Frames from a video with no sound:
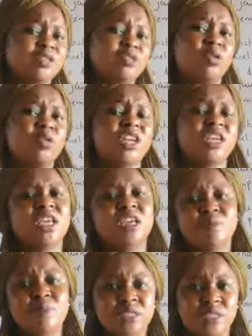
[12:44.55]
To
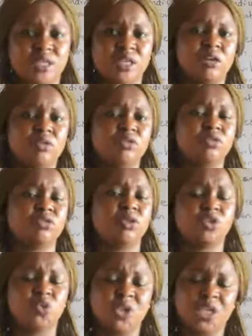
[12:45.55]
inhibit the growth
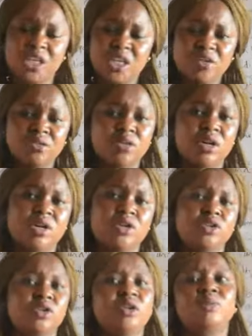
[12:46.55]
or to kill
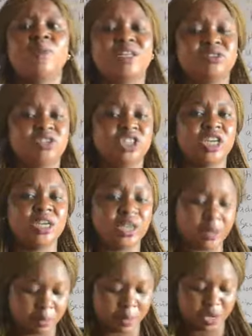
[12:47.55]
the
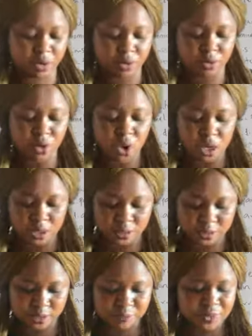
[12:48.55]
pathogenic
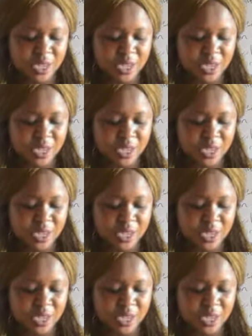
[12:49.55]
microorganism.